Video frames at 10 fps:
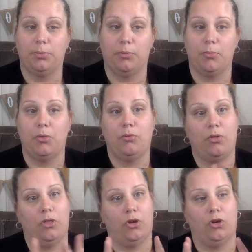promote
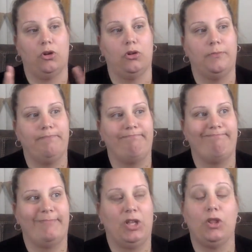their
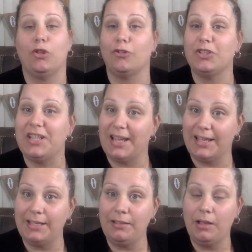
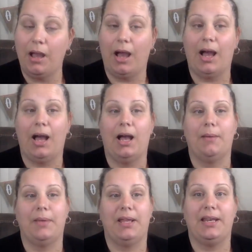day.
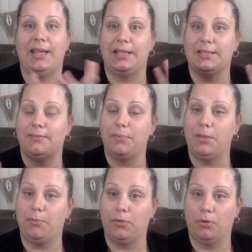and it gets
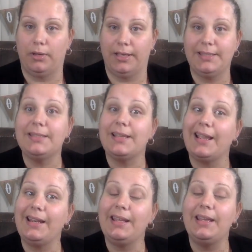people
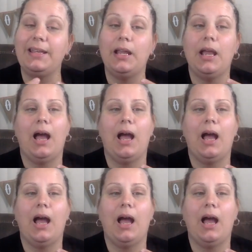excited.